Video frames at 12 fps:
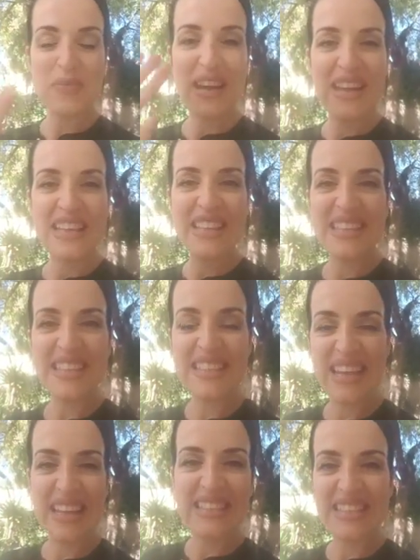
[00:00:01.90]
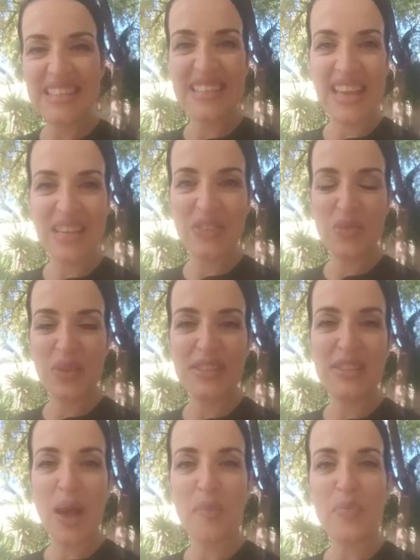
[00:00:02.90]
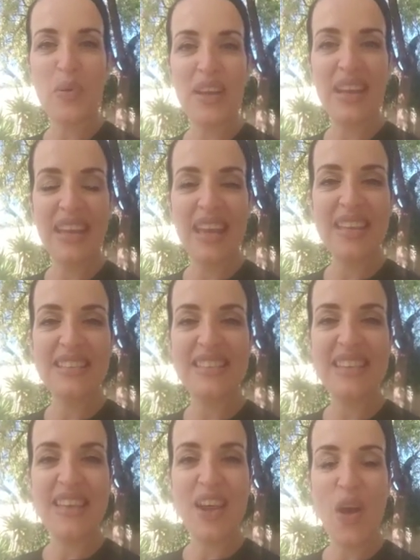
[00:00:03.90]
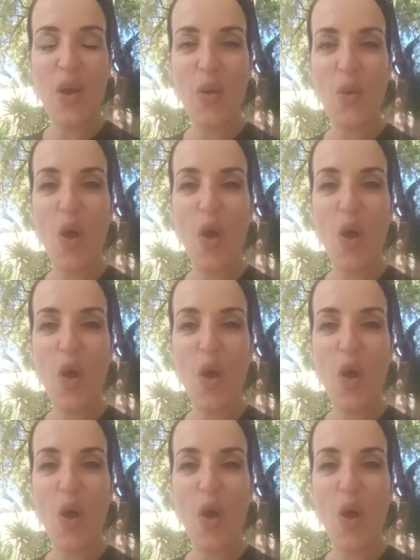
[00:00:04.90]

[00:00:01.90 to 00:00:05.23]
everybody, this is Nancy Dent with Top Rating SEO.